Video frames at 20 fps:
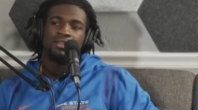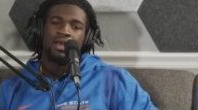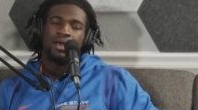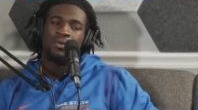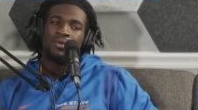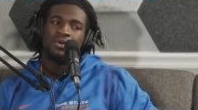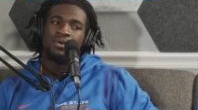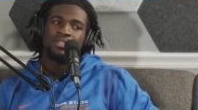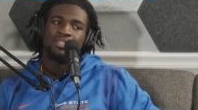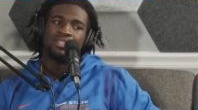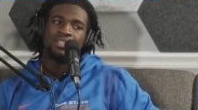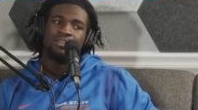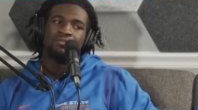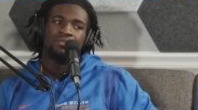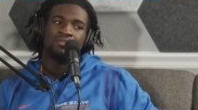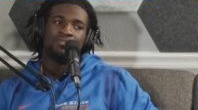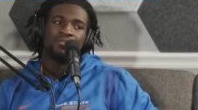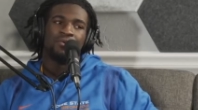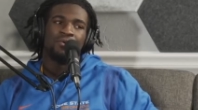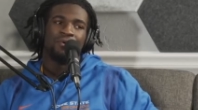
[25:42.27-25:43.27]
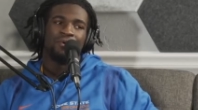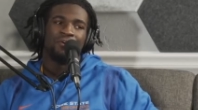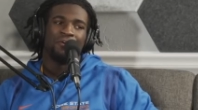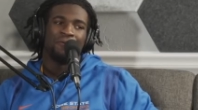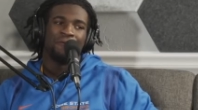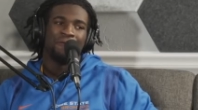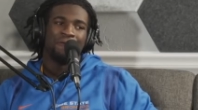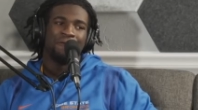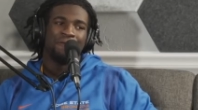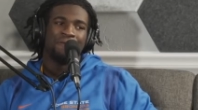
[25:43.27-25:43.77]
I wanted to leave with 4.
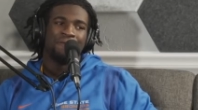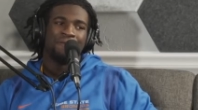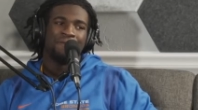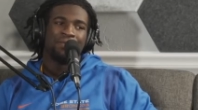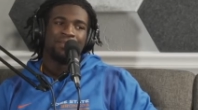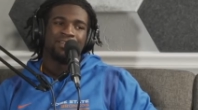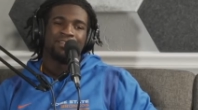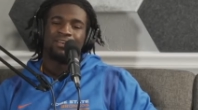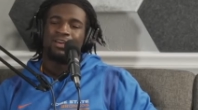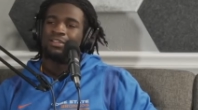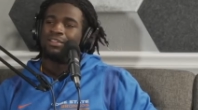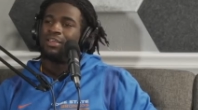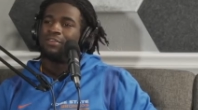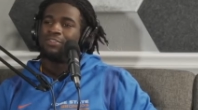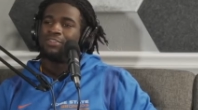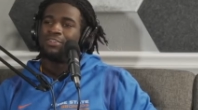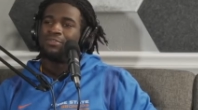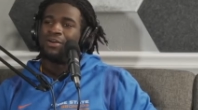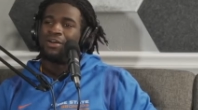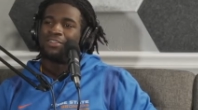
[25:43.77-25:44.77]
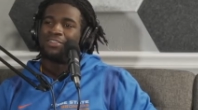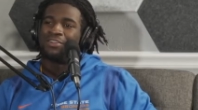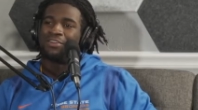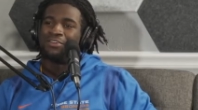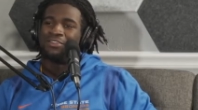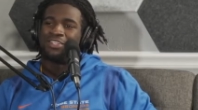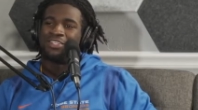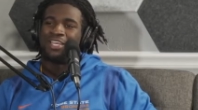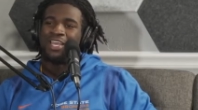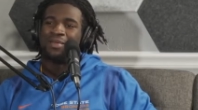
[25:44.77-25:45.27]
So I left 2 out there
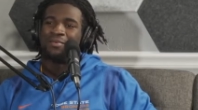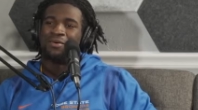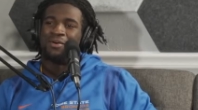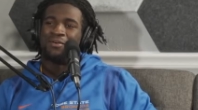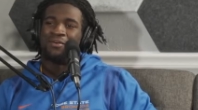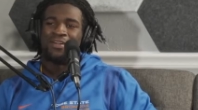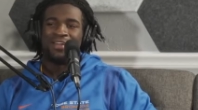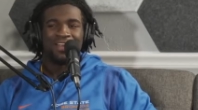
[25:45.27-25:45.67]
on the table already.